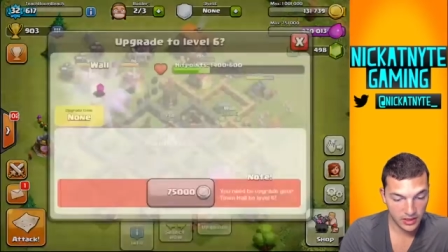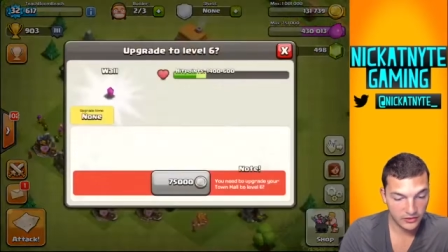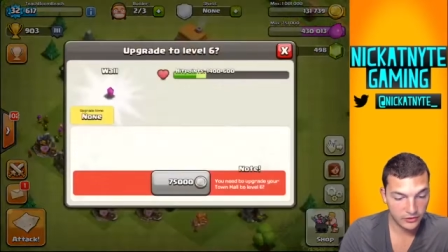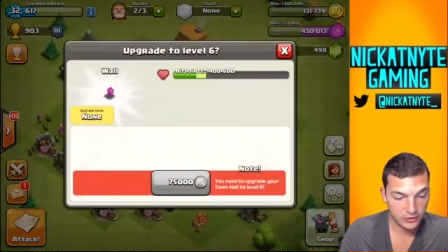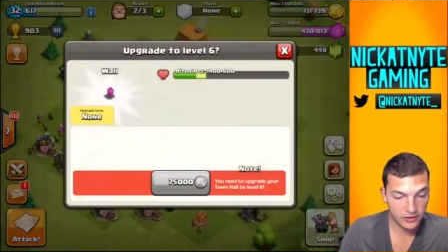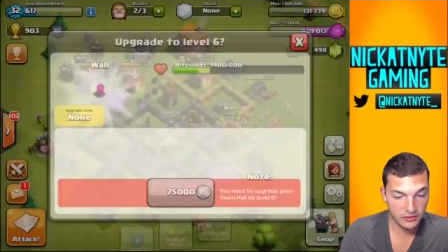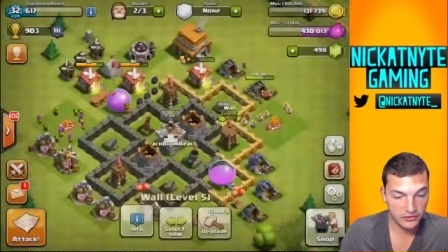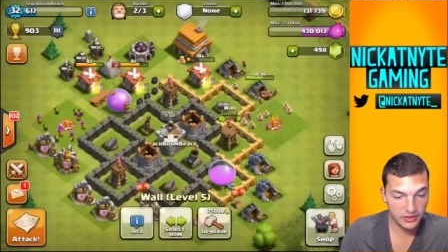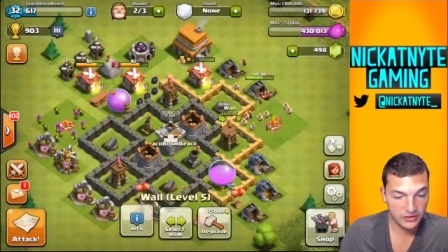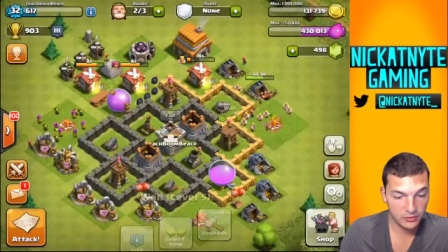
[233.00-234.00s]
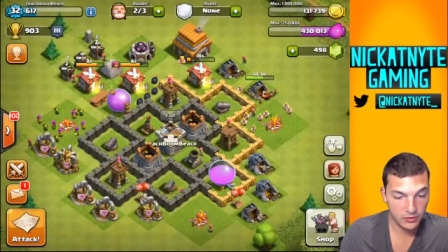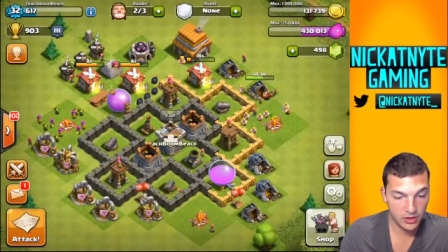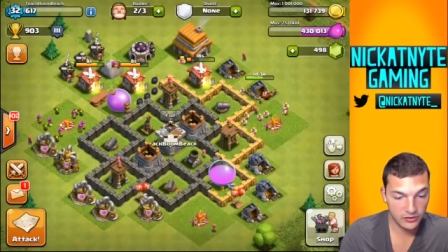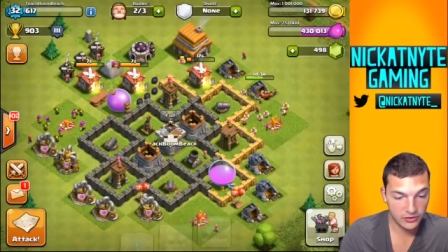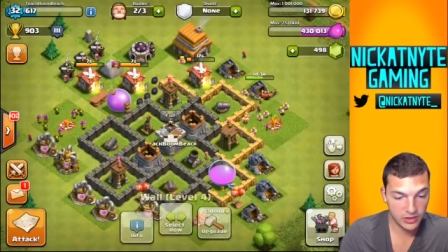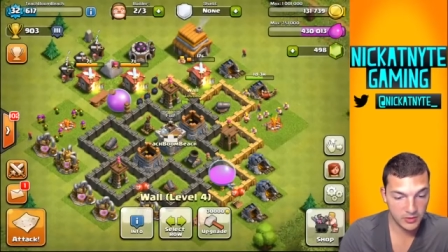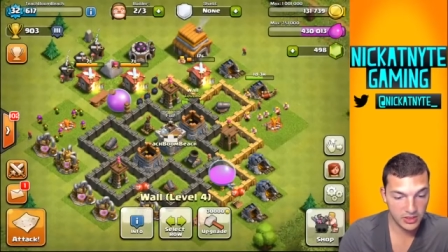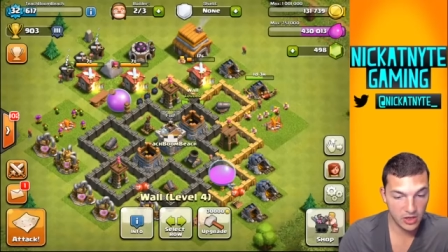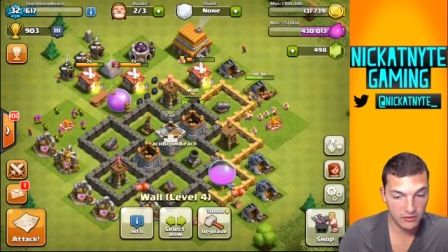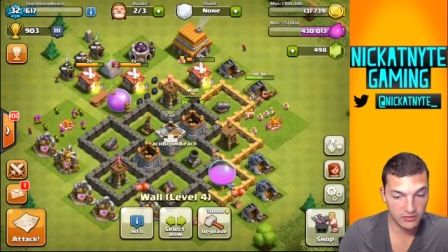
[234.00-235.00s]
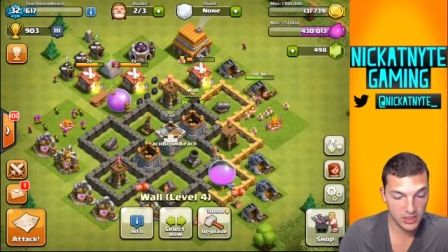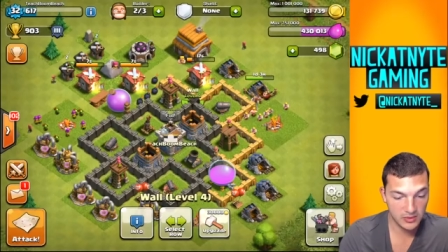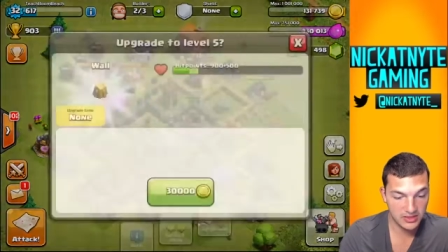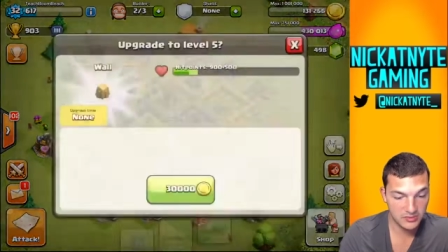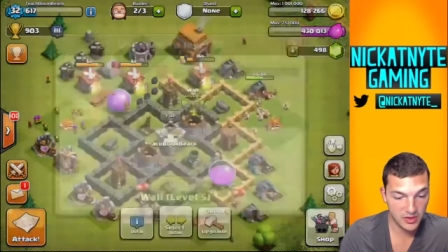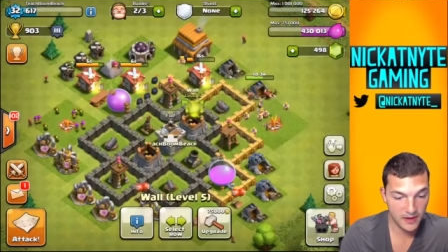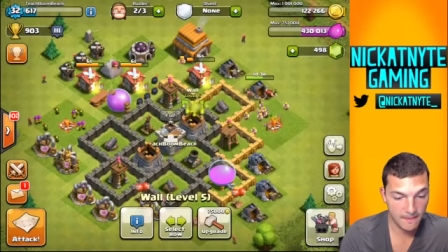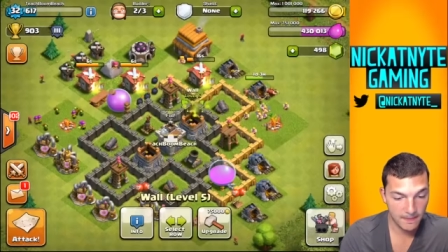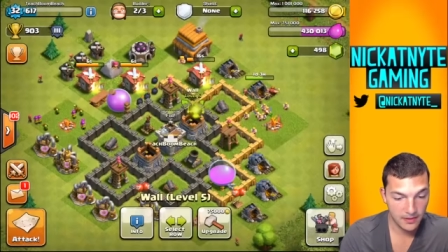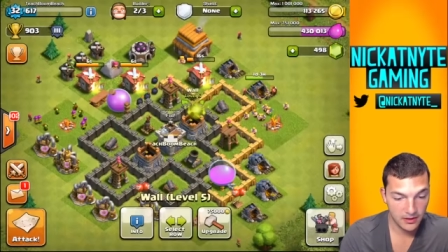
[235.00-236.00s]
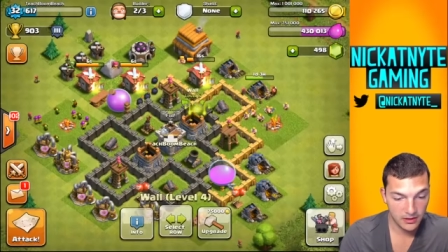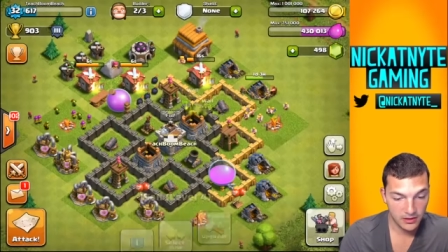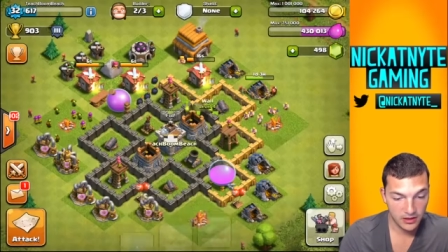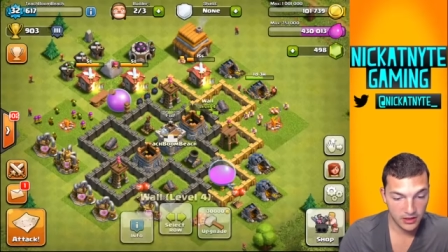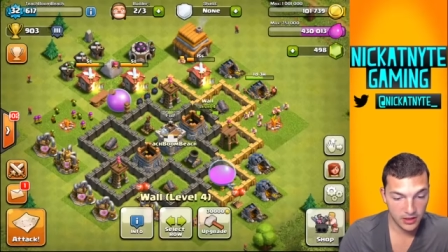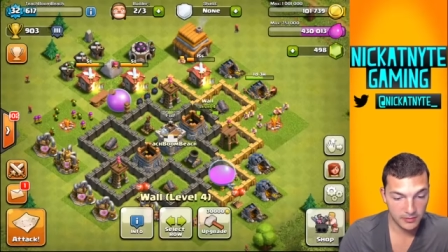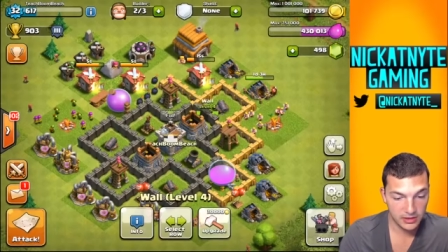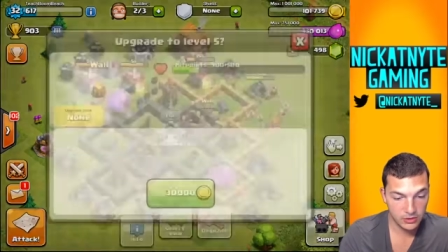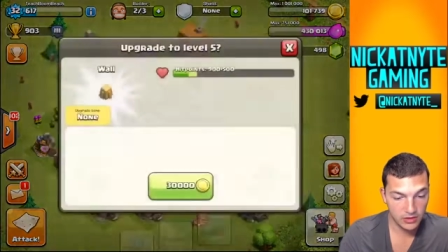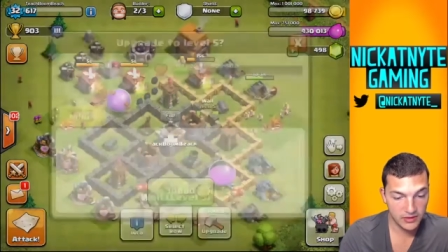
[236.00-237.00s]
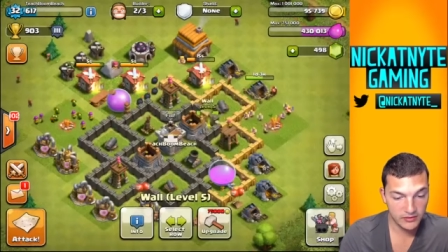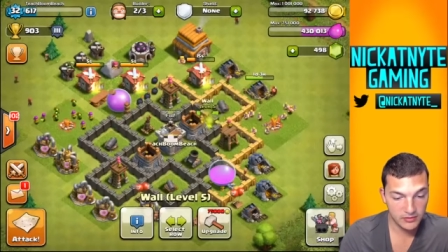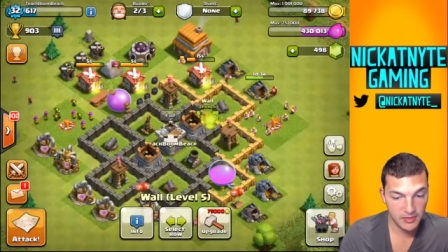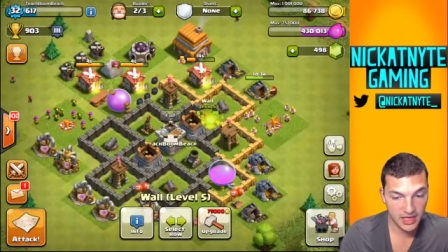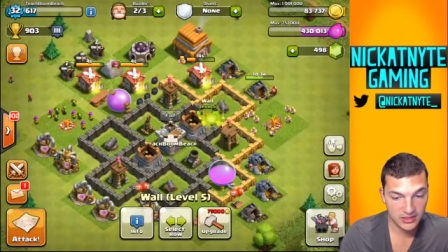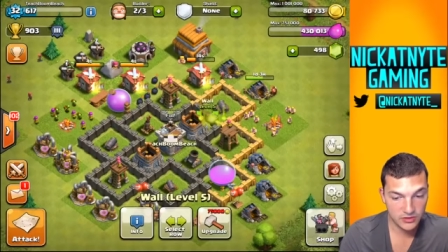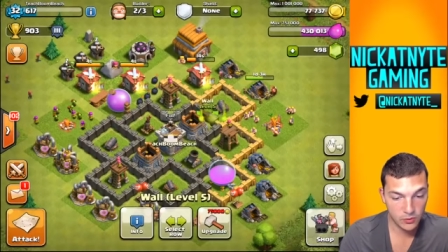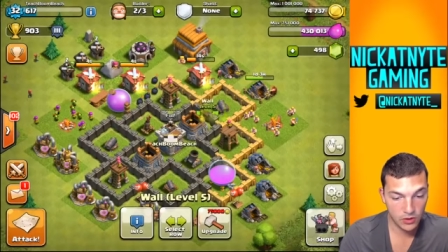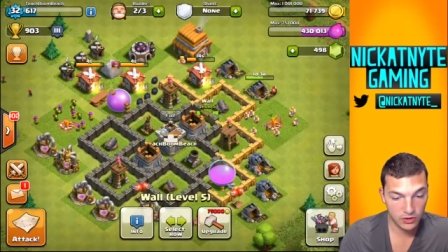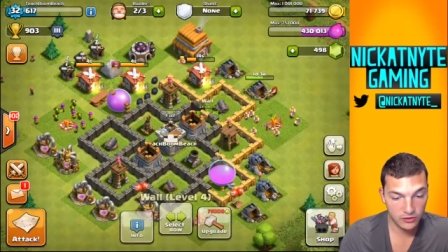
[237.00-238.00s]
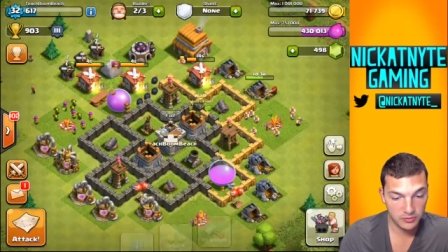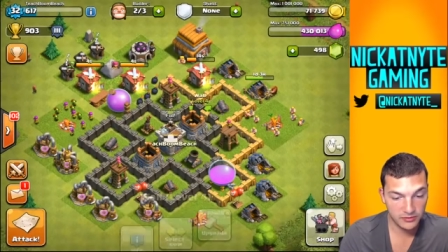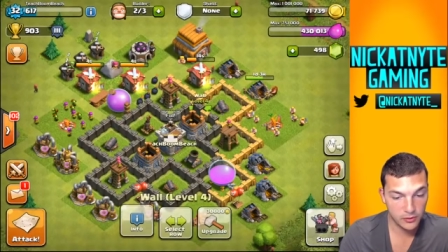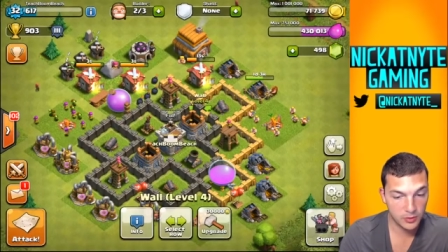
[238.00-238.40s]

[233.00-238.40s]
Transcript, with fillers: so level 6 walls are going to be off limits, but it'll be cool. I've never maxed walls before